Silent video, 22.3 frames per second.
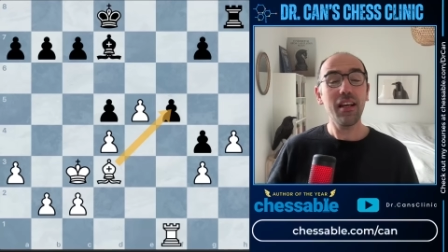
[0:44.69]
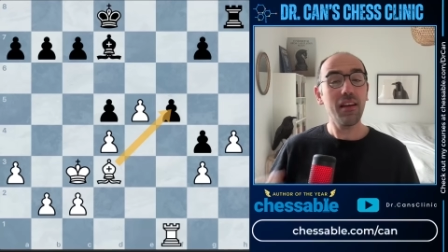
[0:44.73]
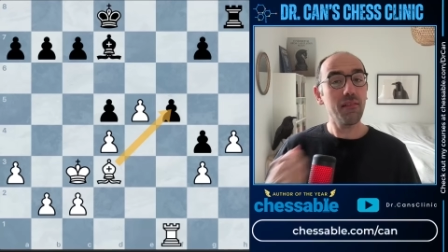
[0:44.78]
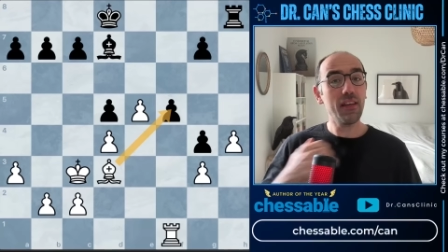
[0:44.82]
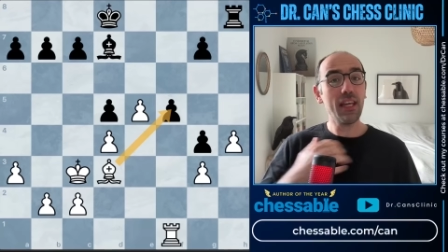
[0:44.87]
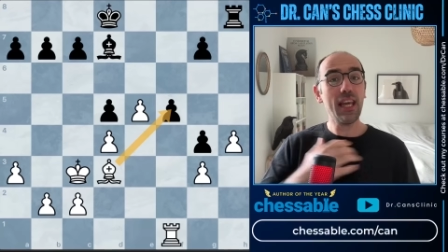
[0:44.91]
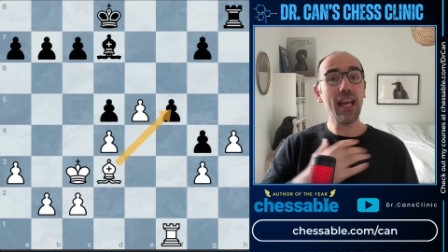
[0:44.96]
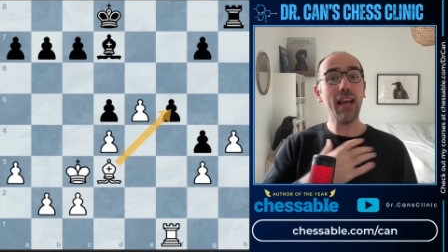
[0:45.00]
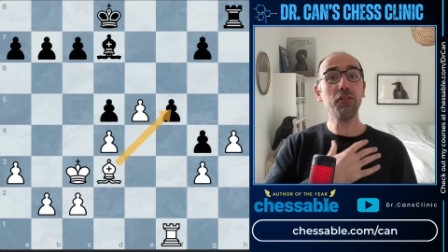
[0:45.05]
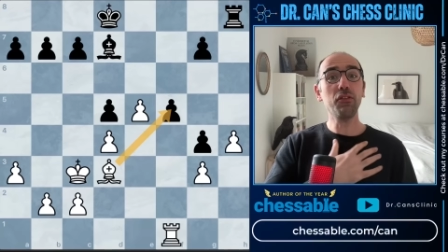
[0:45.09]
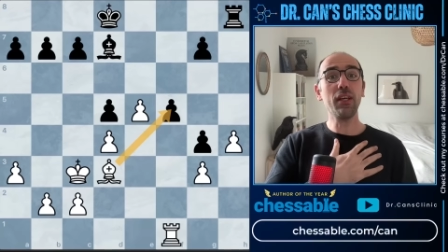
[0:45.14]

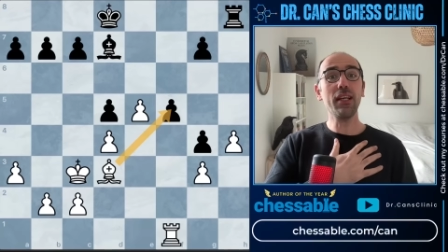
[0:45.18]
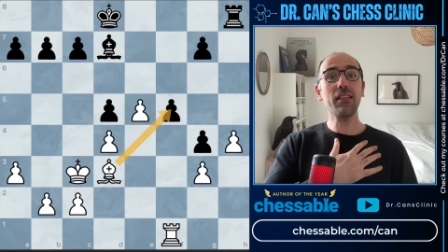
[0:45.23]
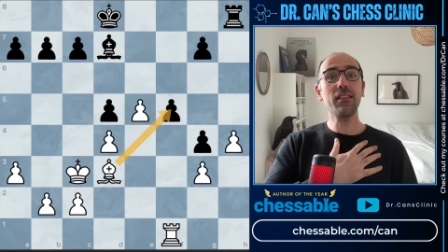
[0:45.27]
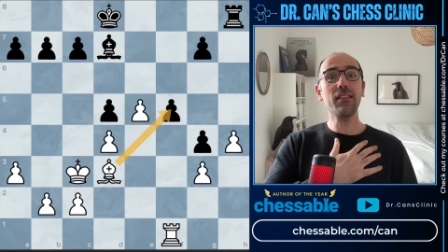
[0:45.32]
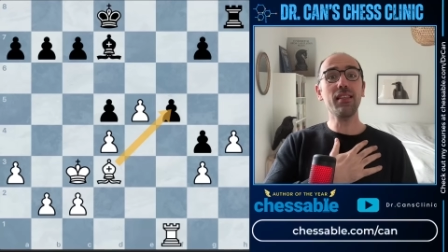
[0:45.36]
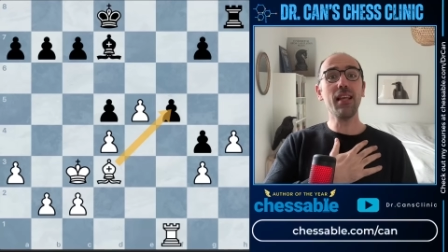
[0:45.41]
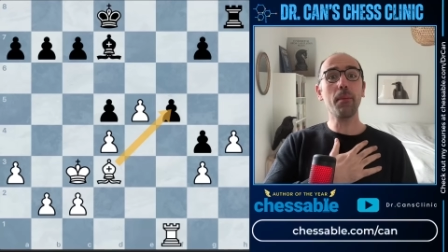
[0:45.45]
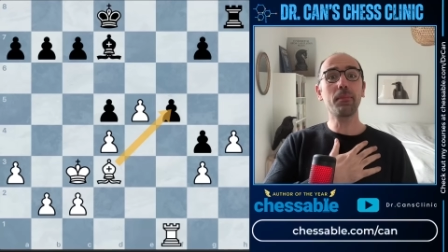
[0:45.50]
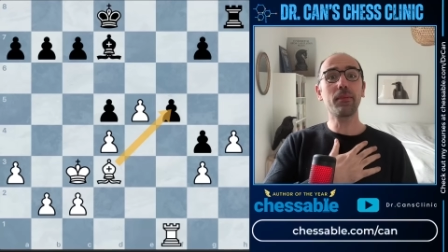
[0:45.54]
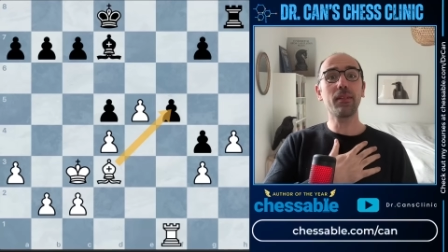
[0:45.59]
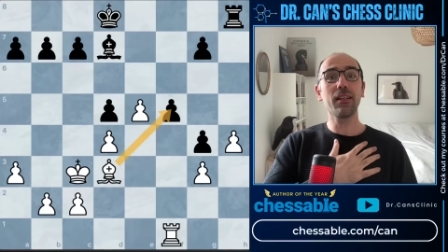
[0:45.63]
we have to
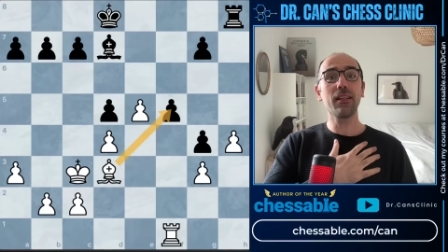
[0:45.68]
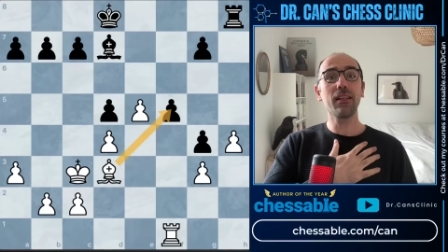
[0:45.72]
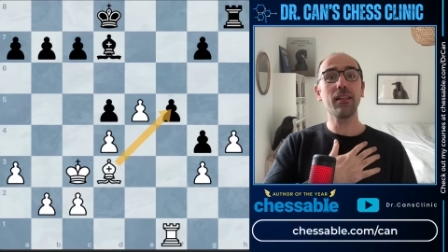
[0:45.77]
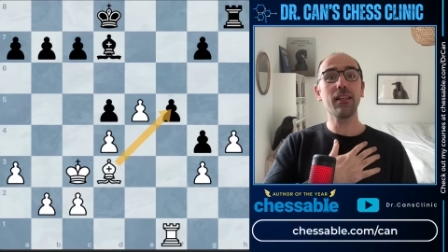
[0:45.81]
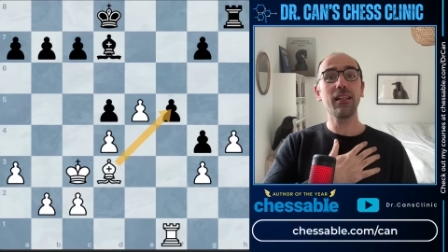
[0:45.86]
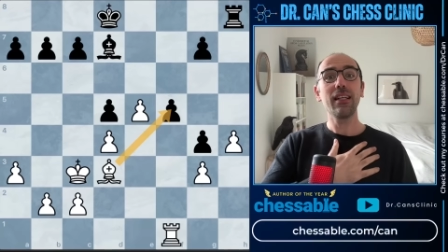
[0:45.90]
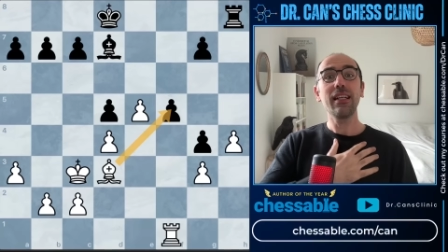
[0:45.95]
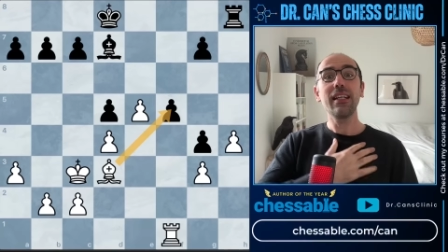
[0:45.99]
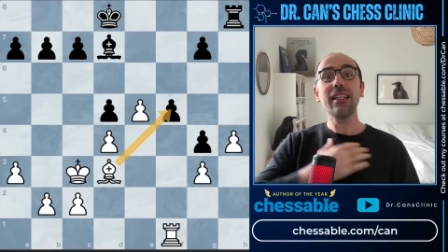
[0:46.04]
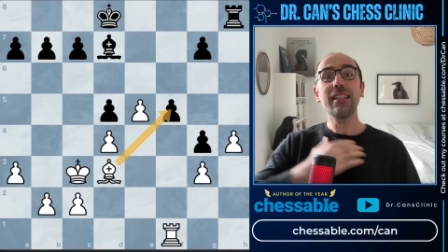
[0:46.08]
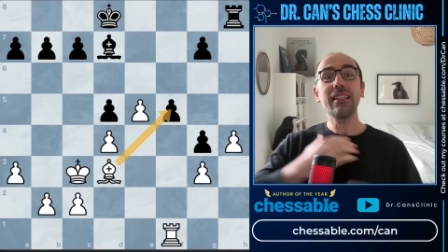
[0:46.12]
accept
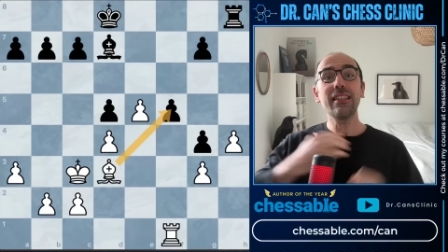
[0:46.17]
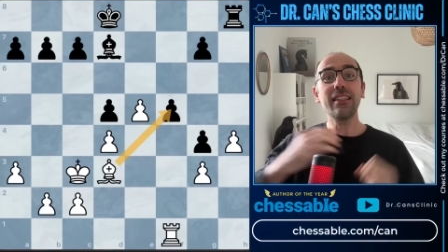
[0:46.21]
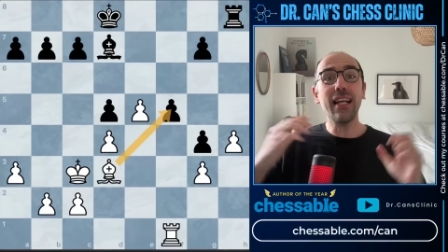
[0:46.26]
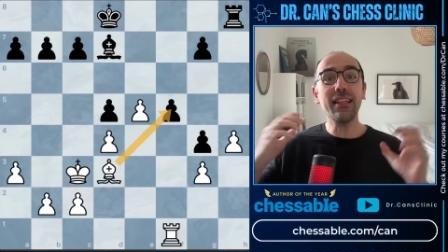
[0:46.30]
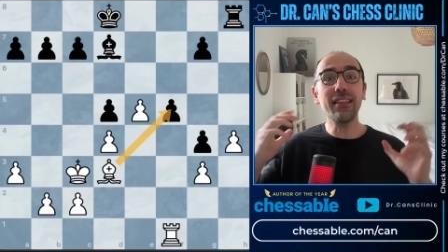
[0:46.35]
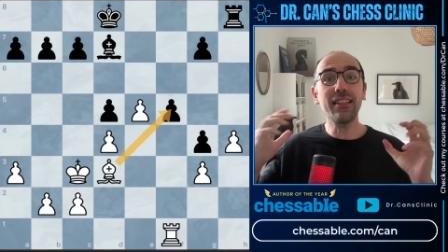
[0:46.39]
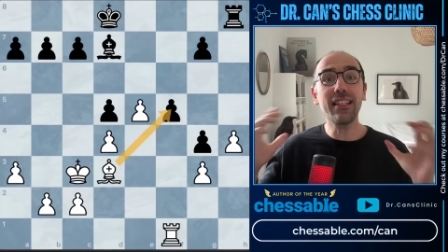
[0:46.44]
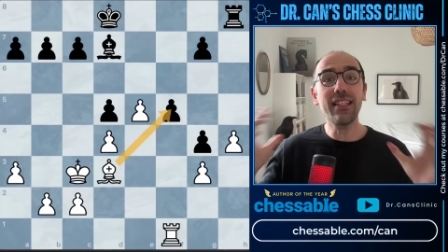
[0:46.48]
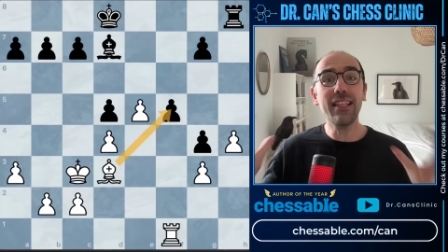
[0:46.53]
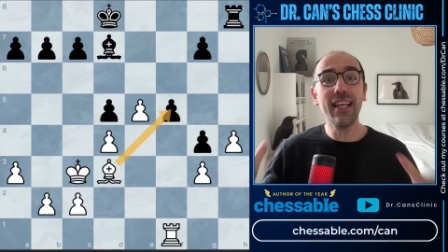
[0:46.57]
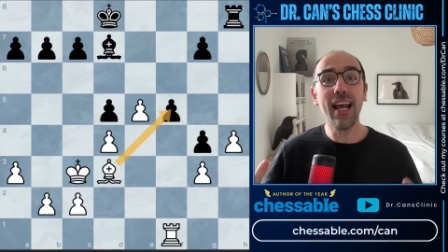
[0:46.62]

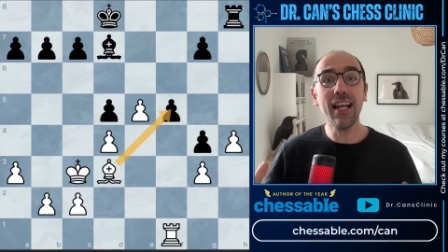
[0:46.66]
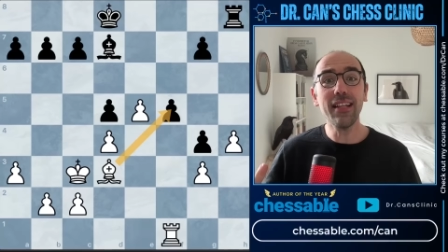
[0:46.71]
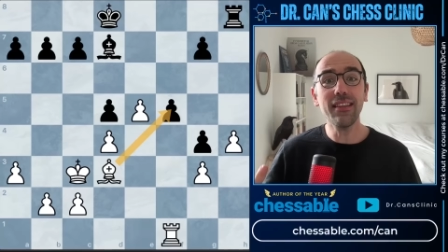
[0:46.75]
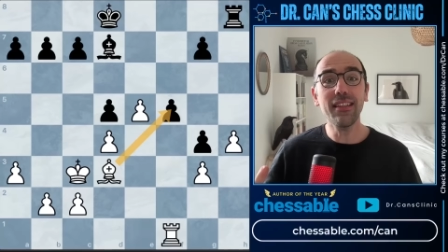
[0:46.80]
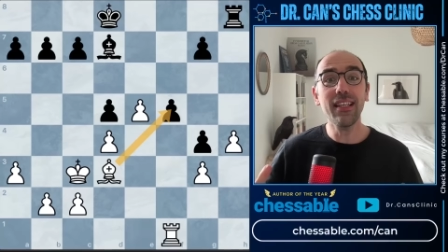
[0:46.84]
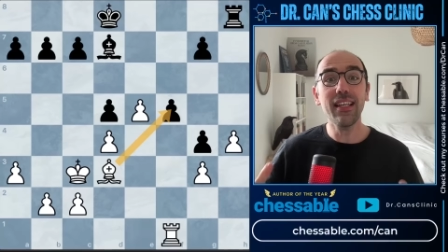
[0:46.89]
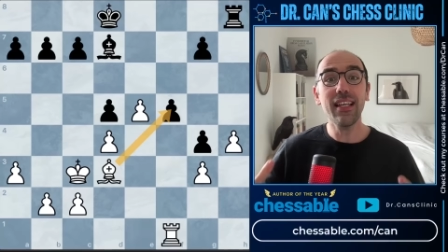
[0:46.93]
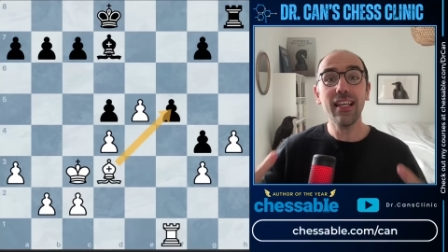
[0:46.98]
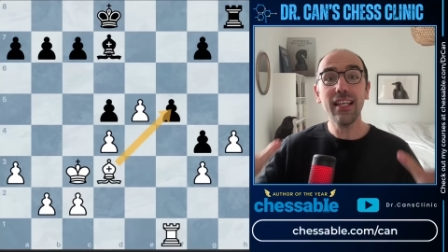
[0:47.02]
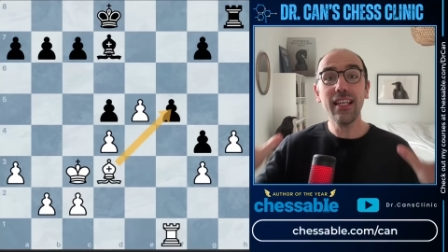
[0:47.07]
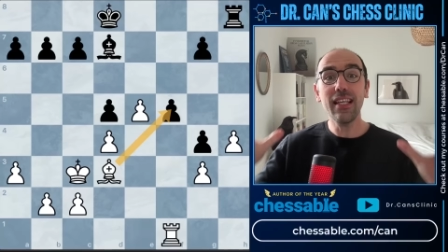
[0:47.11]
that the cat